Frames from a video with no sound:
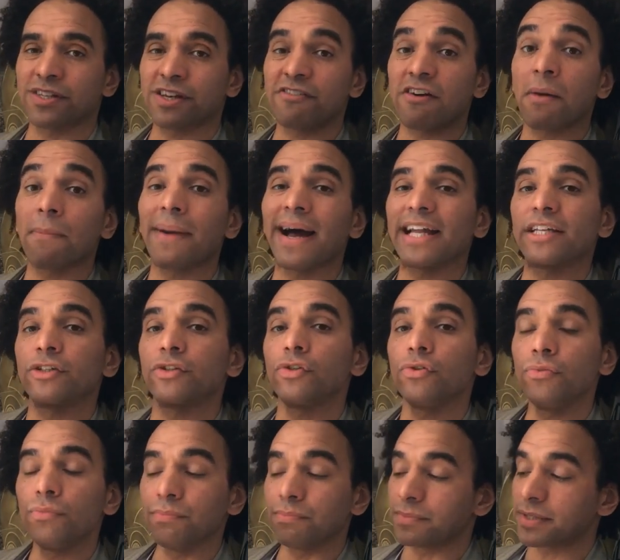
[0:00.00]
There are
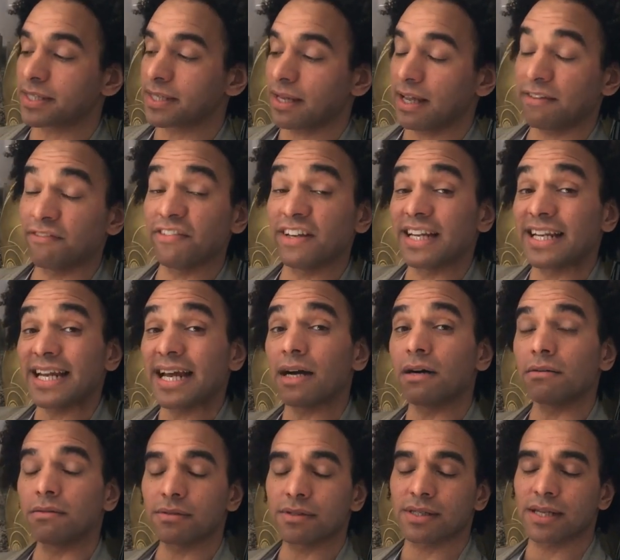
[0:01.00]
pantoums and
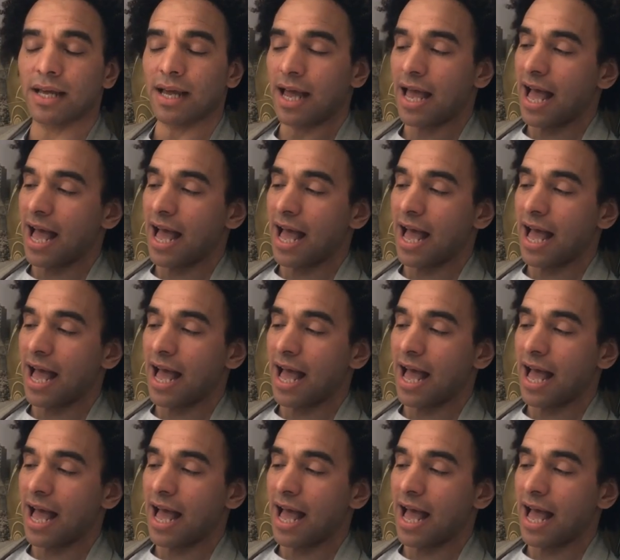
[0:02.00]
villanelles